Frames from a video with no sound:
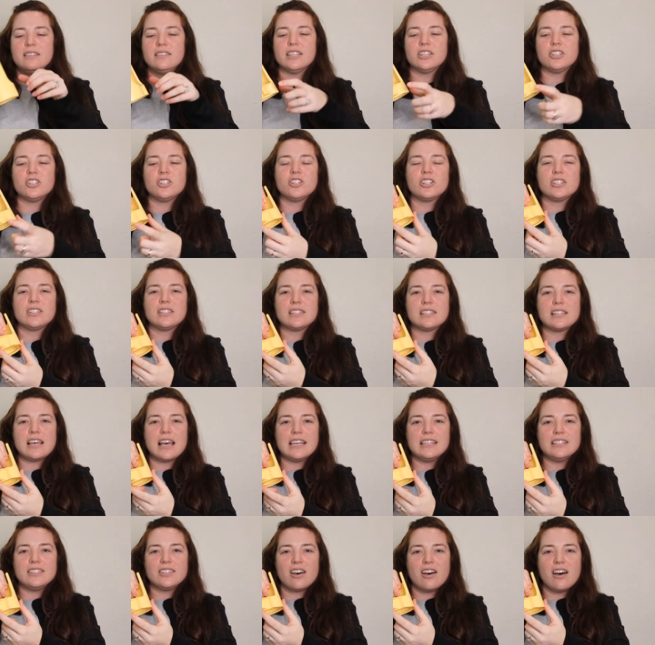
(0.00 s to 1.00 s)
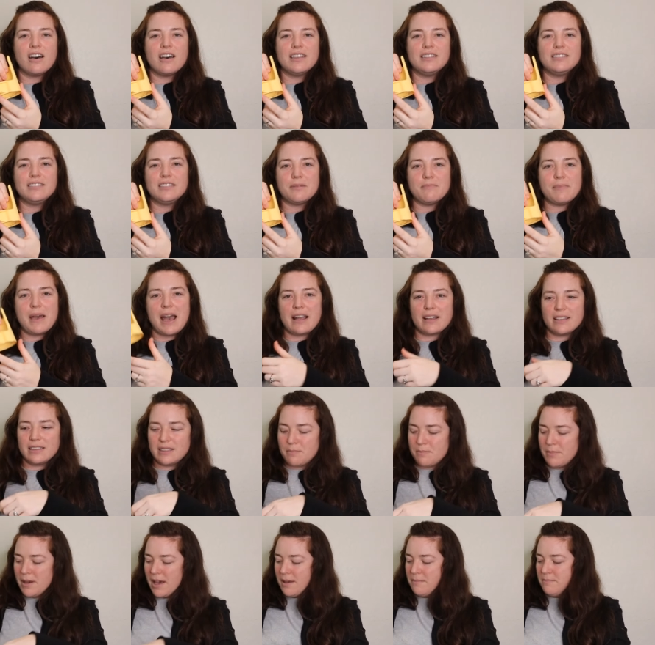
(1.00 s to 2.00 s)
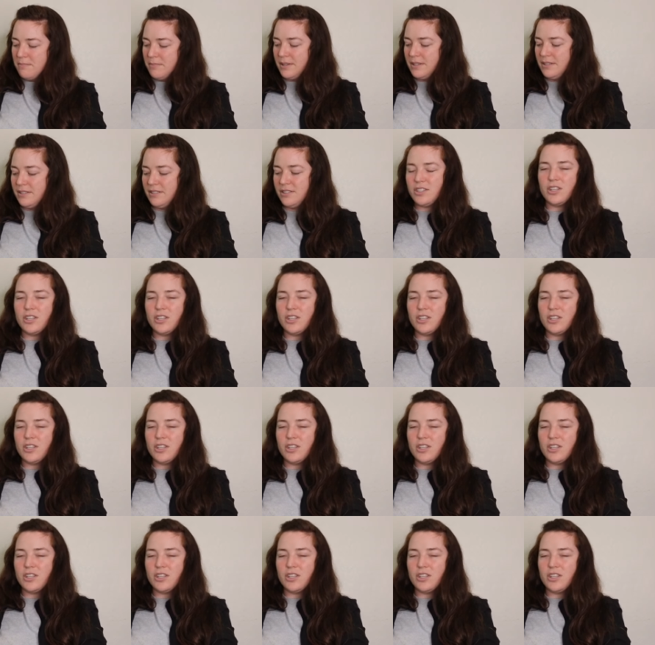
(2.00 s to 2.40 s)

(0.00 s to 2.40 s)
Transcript: This just slides on the back of the pump